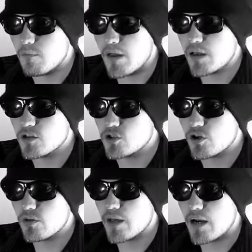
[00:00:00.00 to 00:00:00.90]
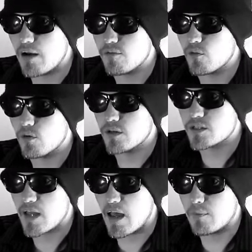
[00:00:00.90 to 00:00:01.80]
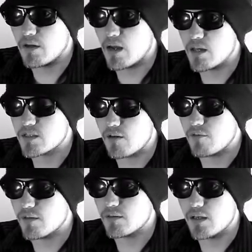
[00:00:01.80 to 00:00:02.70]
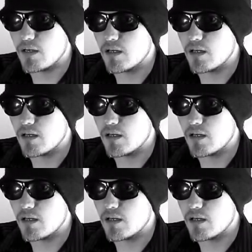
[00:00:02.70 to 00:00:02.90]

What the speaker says: making sure that everyone is happy and has everything they